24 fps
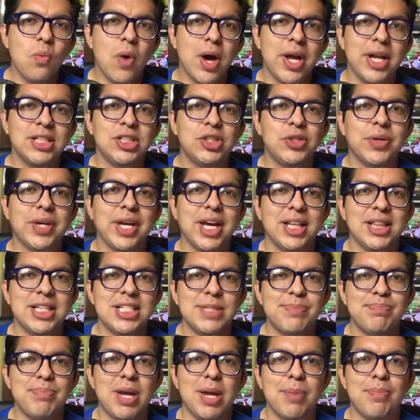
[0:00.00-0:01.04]
I wanted to
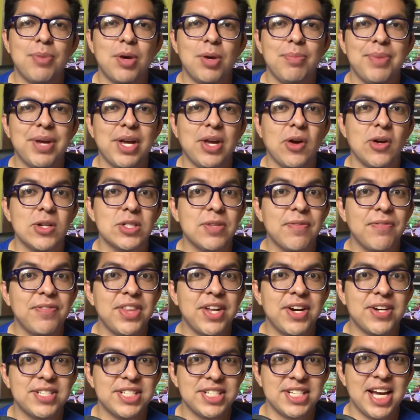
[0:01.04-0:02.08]
get this paper because
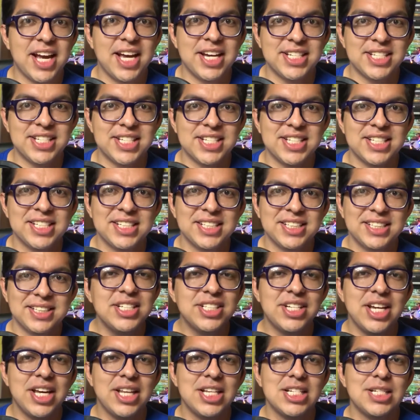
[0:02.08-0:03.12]
of their size, and
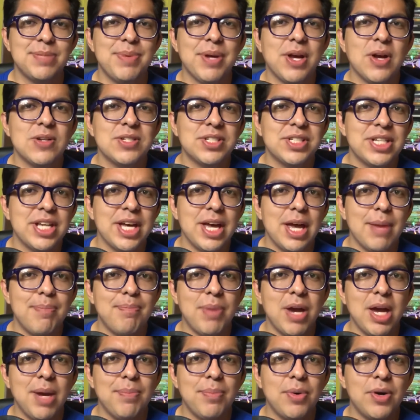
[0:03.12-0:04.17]
I say this because
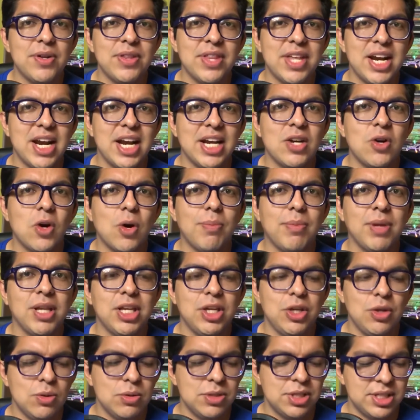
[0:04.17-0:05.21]
the paper that I
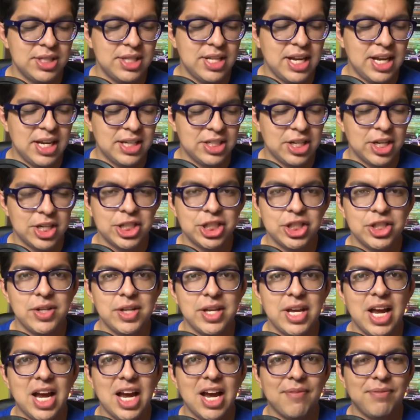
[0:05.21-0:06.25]
normally use, that
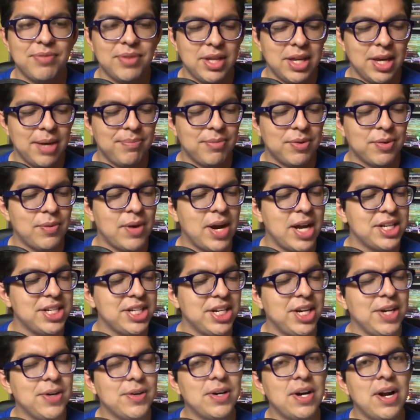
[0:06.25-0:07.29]
actually I have them
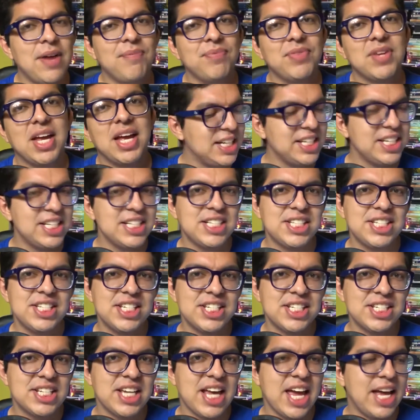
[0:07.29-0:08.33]
right here, that is
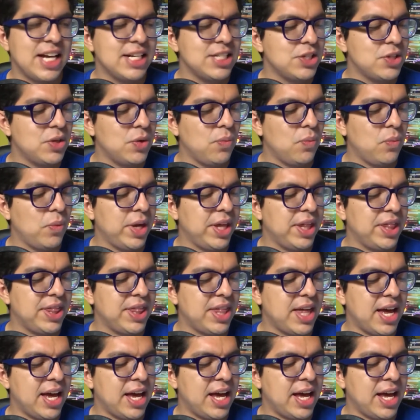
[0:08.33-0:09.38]
this Hansen
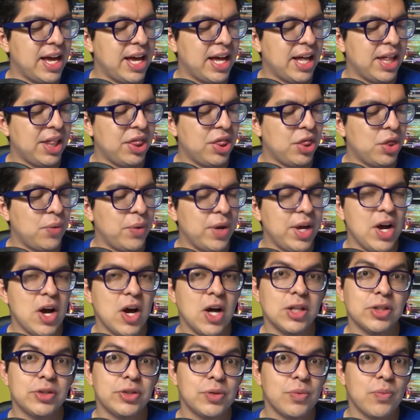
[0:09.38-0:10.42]
with
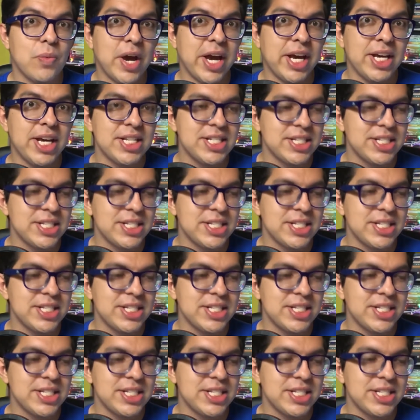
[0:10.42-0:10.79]
300